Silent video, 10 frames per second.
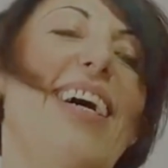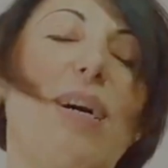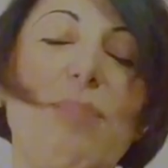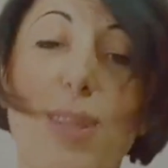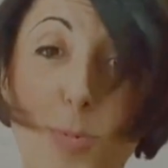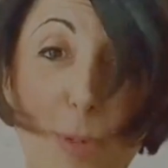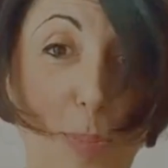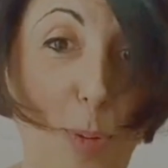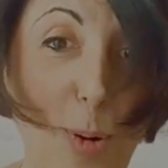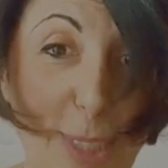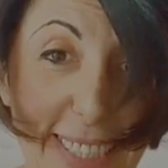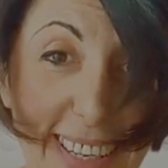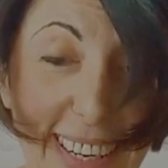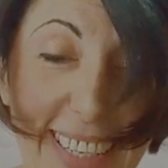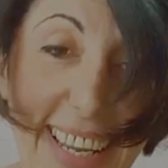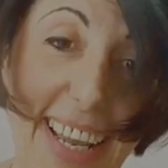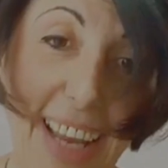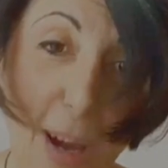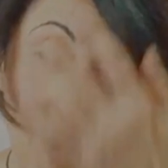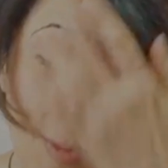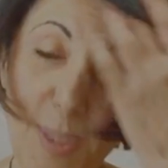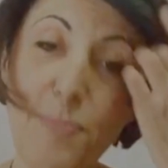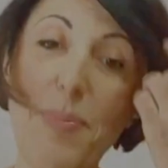because we posted an announcement